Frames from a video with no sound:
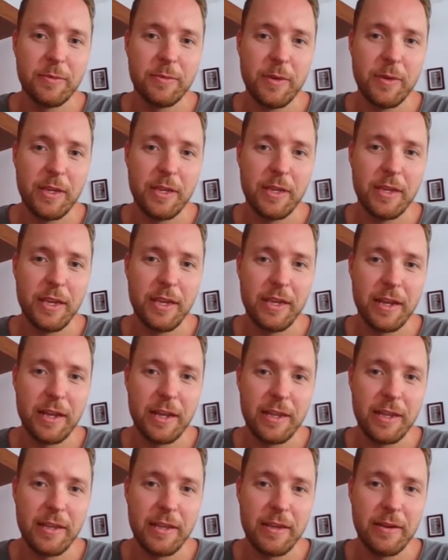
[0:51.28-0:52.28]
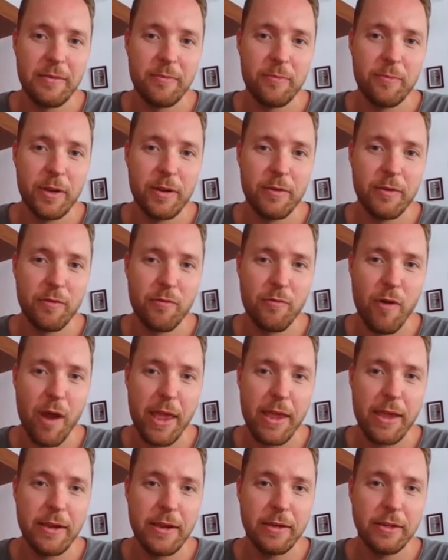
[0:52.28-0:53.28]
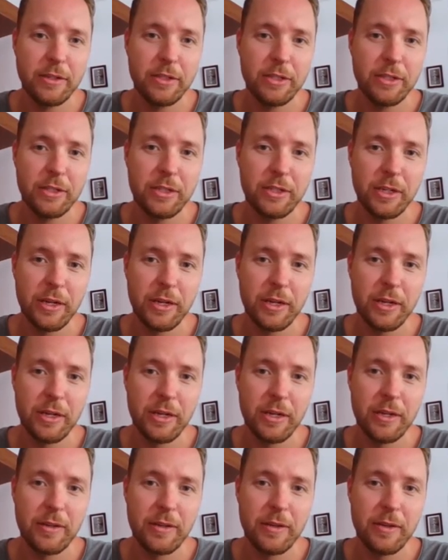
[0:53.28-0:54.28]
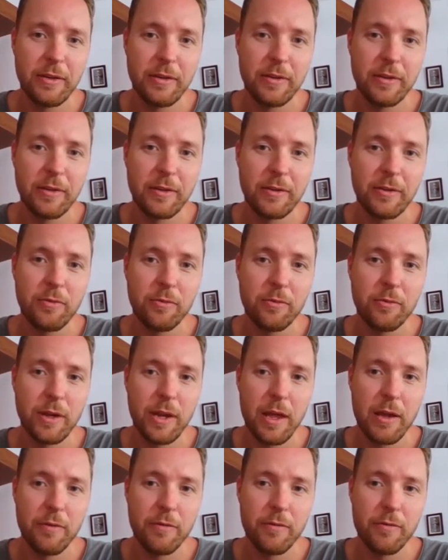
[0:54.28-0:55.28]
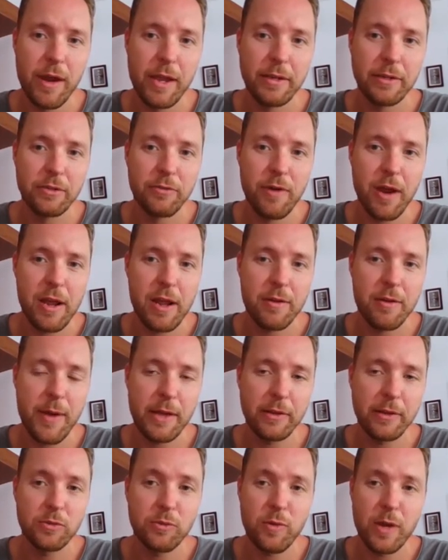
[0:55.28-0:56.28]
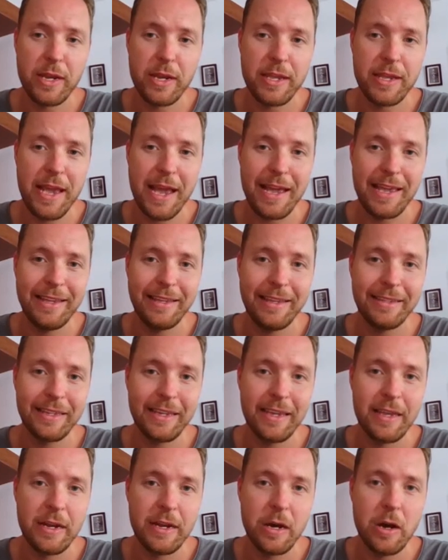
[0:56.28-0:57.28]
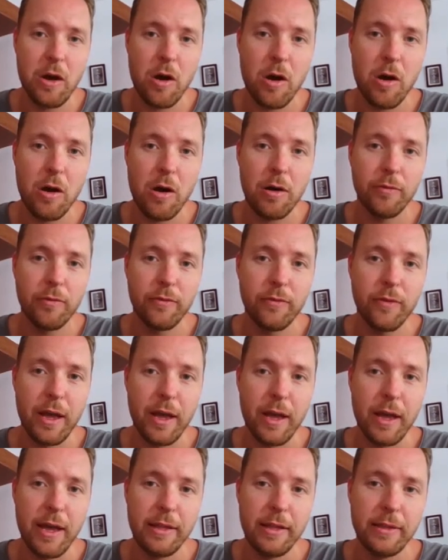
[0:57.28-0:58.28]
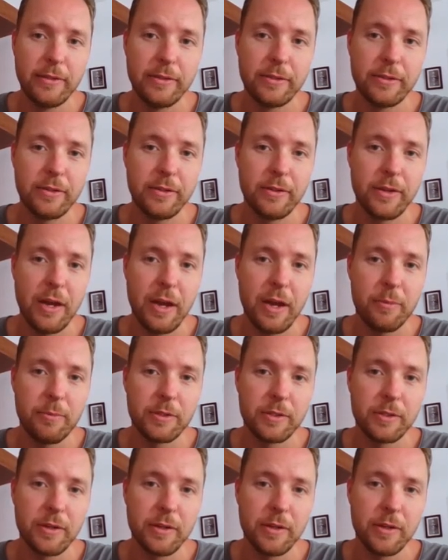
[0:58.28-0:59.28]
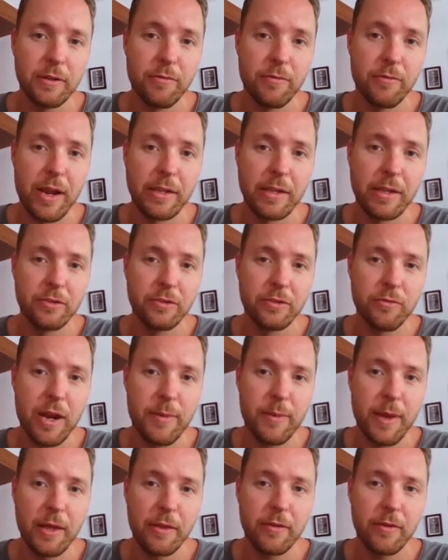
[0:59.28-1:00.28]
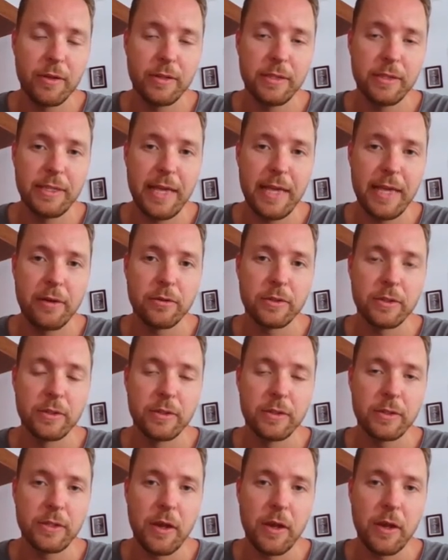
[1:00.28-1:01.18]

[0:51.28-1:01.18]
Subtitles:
to be in a bit of a range, called the low of the range, around about 28.5, and the upper side of the range around about 30,000.